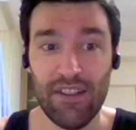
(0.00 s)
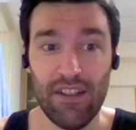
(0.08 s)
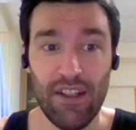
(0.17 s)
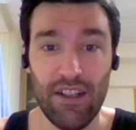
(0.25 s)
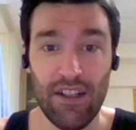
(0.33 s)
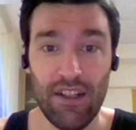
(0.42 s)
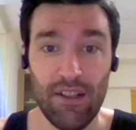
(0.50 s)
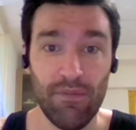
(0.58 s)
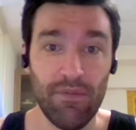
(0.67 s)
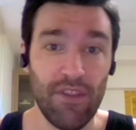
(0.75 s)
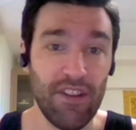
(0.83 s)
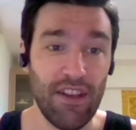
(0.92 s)

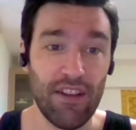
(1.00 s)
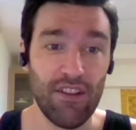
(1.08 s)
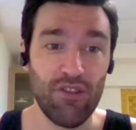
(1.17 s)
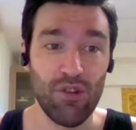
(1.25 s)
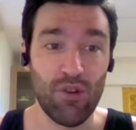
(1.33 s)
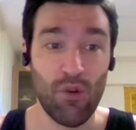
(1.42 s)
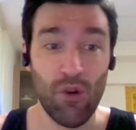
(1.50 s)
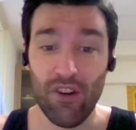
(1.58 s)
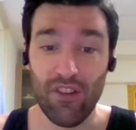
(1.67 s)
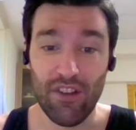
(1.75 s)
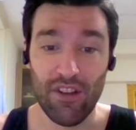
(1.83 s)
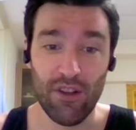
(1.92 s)
They take you to a
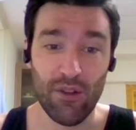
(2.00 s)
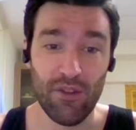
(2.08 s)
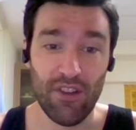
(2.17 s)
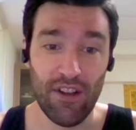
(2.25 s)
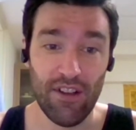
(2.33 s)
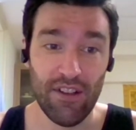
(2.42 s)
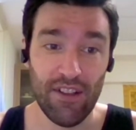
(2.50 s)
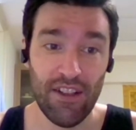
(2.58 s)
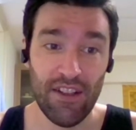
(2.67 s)
quarantine hotel,